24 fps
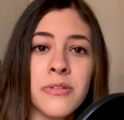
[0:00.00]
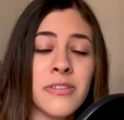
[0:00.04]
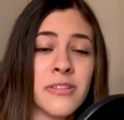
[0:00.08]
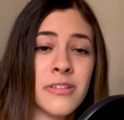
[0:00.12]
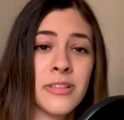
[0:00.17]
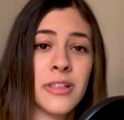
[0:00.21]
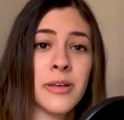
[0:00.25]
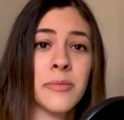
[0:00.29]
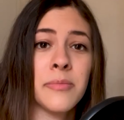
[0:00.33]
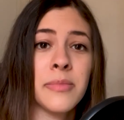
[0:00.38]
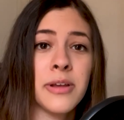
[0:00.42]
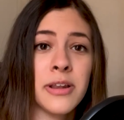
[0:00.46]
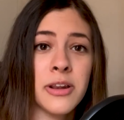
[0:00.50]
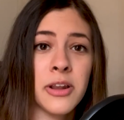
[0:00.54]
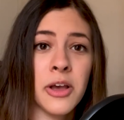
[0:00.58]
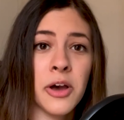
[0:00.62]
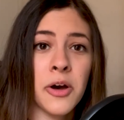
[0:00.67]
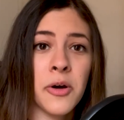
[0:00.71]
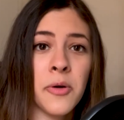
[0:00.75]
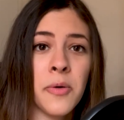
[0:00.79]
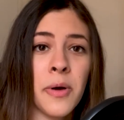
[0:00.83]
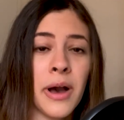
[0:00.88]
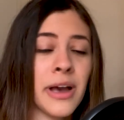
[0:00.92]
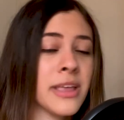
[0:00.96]
to let me
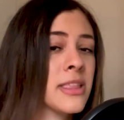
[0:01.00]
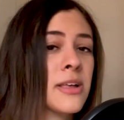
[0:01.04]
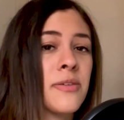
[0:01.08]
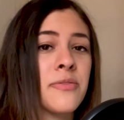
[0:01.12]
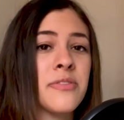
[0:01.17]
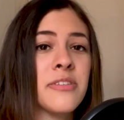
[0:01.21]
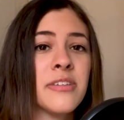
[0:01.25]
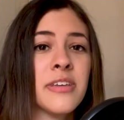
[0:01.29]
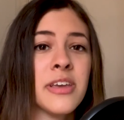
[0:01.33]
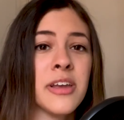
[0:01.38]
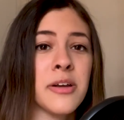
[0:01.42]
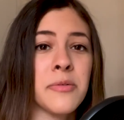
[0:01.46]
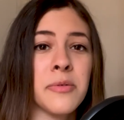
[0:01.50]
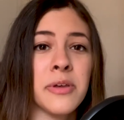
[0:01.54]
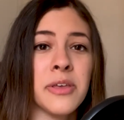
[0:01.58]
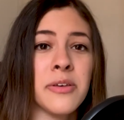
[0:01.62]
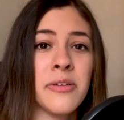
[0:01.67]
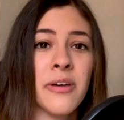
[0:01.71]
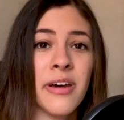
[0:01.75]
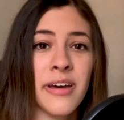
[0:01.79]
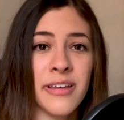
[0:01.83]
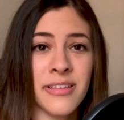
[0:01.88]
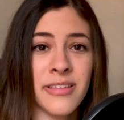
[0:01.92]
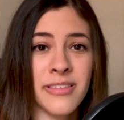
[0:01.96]
know. I'd love to hear what you
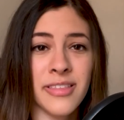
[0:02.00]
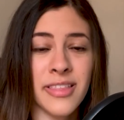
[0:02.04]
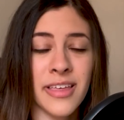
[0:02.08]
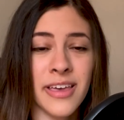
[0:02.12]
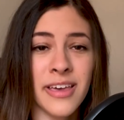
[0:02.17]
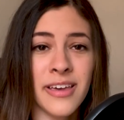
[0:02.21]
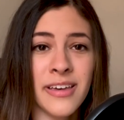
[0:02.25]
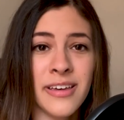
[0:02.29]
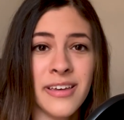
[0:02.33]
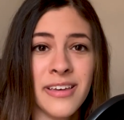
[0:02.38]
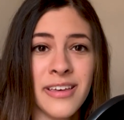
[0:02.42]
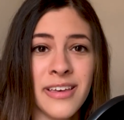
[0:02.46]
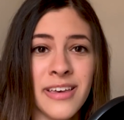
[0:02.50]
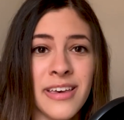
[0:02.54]
guys think.